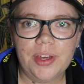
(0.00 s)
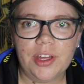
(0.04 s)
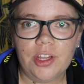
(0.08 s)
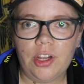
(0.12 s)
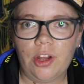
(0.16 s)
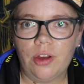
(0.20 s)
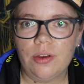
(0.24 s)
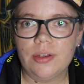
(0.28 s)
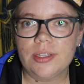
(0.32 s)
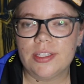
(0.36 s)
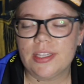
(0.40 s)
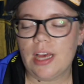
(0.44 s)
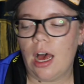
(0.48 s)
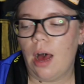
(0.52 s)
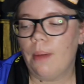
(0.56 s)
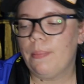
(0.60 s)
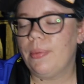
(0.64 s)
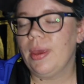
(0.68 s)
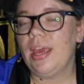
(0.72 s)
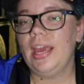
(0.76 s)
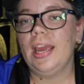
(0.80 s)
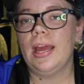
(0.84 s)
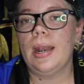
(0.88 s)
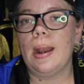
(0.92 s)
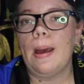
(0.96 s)
a close-up
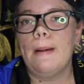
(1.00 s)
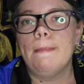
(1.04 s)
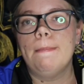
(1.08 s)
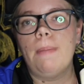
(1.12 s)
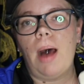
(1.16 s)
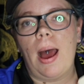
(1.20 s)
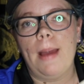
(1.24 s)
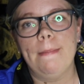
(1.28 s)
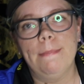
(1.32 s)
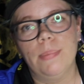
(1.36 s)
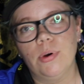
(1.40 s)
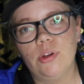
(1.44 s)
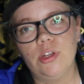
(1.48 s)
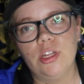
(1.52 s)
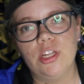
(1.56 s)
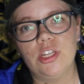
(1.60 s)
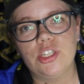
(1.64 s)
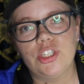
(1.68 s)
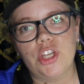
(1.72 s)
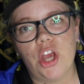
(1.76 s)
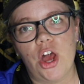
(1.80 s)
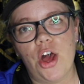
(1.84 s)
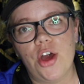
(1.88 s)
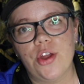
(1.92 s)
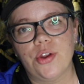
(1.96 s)
in my bullet
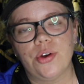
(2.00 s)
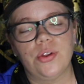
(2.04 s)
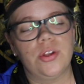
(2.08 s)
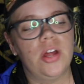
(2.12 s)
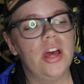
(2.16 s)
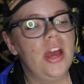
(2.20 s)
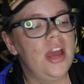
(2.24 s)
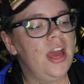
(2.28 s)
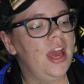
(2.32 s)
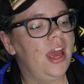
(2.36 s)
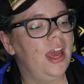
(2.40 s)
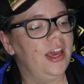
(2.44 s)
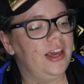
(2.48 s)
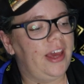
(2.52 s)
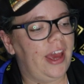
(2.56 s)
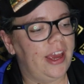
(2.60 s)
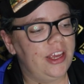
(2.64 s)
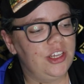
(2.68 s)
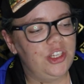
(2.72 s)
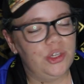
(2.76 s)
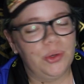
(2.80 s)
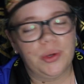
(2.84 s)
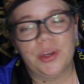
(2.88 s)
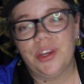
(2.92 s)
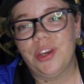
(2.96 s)
journal. In
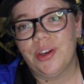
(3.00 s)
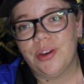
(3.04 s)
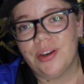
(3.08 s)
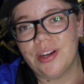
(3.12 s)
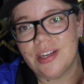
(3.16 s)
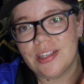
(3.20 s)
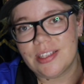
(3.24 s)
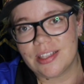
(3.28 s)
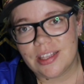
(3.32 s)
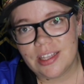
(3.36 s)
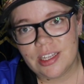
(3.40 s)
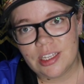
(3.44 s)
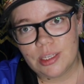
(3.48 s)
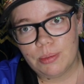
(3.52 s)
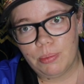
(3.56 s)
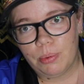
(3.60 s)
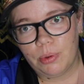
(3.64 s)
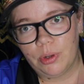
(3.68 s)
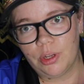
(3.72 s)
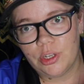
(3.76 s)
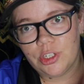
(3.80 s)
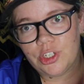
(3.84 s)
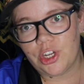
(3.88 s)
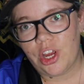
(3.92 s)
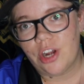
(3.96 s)
case you're curious, this
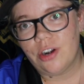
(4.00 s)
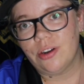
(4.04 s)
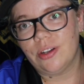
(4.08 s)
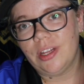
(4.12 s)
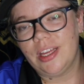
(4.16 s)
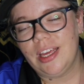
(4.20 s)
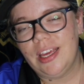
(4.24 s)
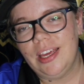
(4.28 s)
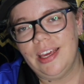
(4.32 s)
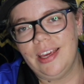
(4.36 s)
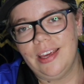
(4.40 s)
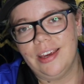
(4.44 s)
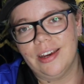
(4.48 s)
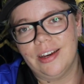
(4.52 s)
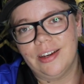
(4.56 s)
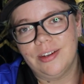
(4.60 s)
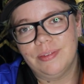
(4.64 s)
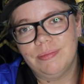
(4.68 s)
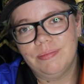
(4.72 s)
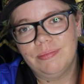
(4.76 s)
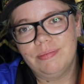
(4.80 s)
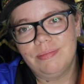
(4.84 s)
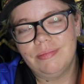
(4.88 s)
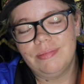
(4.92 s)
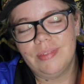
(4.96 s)
bullet journal here
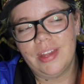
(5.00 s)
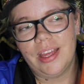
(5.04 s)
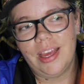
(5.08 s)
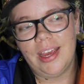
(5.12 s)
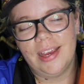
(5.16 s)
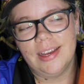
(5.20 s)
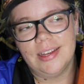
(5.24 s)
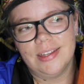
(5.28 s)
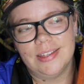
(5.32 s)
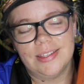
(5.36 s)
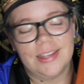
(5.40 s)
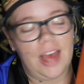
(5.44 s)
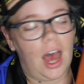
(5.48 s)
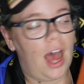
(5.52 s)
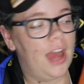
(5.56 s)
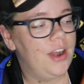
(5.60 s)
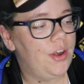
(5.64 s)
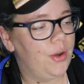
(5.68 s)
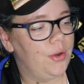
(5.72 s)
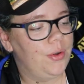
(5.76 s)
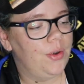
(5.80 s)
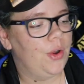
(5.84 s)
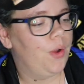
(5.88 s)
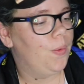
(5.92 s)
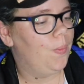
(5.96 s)
is, I
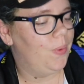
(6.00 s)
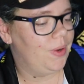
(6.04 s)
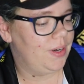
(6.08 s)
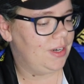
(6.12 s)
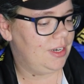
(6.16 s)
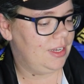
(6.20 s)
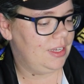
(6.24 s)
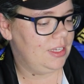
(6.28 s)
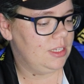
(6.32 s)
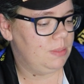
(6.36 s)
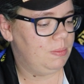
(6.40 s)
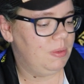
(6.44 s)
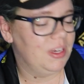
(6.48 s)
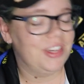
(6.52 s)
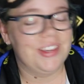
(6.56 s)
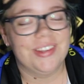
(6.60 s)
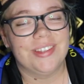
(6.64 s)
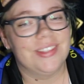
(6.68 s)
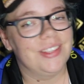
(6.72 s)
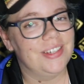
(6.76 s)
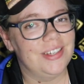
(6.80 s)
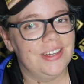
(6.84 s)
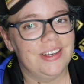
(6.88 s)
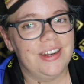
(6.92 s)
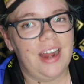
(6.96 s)
don't know what it is because
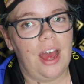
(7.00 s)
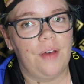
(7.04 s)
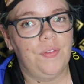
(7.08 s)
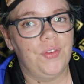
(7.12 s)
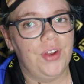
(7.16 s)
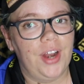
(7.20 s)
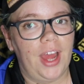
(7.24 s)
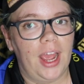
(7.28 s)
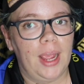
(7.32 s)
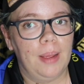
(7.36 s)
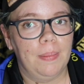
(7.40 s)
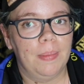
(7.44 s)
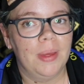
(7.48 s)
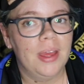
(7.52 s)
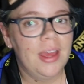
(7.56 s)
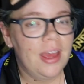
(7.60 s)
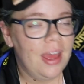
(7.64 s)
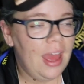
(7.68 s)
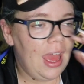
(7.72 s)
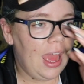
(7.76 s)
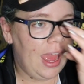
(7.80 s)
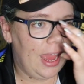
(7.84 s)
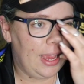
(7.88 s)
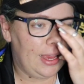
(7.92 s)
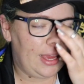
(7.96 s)
it didn't have a name.
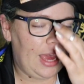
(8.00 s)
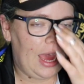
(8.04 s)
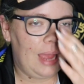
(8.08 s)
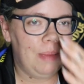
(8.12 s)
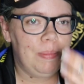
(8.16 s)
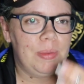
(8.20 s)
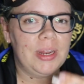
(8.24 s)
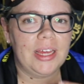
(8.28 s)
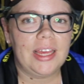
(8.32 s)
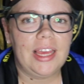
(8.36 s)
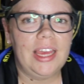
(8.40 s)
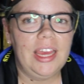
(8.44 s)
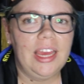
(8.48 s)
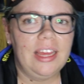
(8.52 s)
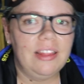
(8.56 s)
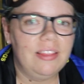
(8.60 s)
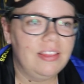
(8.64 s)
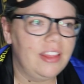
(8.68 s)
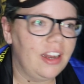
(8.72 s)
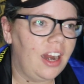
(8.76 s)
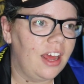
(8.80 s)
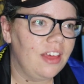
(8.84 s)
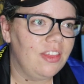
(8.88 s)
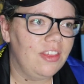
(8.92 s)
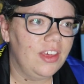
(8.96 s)
It came in a kit
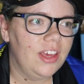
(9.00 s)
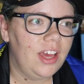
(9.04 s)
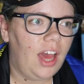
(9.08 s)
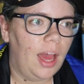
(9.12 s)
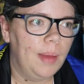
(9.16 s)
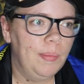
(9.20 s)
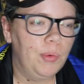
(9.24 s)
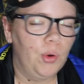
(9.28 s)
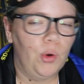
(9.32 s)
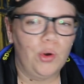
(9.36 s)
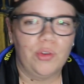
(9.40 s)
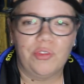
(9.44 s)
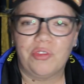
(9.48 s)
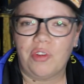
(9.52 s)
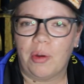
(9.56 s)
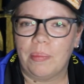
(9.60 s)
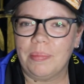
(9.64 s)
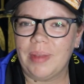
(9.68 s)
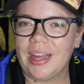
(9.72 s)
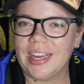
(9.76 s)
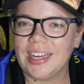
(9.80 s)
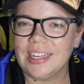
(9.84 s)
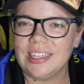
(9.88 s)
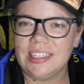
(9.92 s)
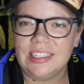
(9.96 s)
that I think I bought from
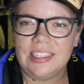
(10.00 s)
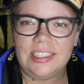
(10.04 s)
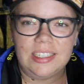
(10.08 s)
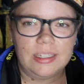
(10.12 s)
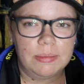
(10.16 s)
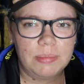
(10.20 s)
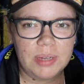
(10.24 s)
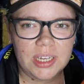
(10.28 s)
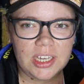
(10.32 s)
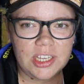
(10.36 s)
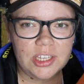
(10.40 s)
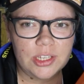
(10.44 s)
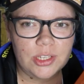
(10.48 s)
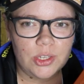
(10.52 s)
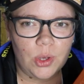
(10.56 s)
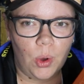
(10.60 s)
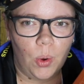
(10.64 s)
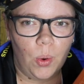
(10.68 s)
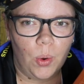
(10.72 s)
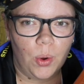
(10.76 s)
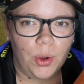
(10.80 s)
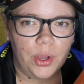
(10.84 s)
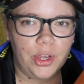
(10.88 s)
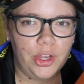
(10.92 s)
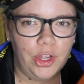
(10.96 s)
like Dimmix
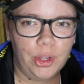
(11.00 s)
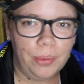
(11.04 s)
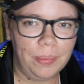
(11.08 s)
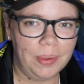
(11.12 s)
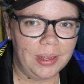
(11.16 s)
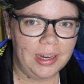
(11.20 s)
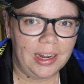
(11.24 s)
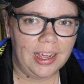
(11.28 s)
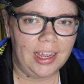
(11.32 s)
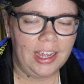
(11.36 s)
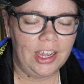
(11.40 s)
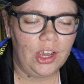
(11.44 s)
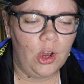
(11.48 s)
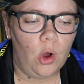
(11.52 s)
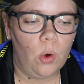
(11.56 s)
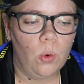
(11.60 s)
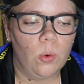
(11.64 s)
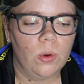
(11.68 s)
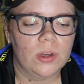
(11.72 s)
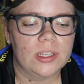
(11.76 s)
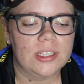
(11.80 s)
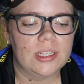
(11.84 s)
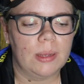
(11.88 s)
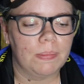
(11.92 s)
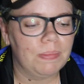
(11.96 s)
or QBD
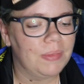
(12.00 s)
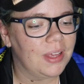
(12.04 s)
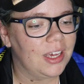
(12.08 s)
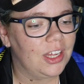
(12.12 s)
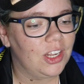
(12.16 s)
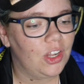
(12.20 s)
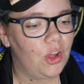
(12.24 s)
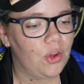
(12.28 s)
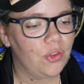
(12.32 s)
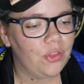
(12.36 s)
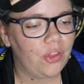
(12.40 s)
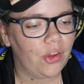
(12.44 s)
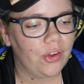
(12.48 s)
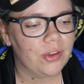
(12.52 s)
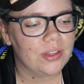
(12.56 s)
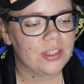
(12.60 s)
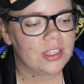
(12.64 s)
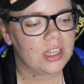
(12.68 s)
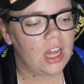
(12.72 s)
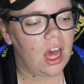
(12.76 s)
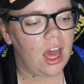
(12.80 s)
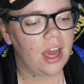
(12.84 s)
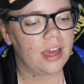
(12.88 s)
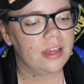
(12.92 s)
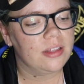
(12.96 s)
or something along those
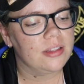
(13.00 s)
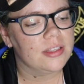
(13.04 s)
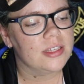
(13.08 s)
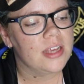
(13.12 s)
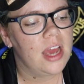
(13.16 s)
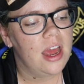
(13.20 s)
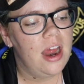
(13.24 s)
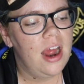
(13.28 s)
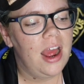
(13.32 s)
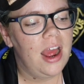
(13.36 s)
lines.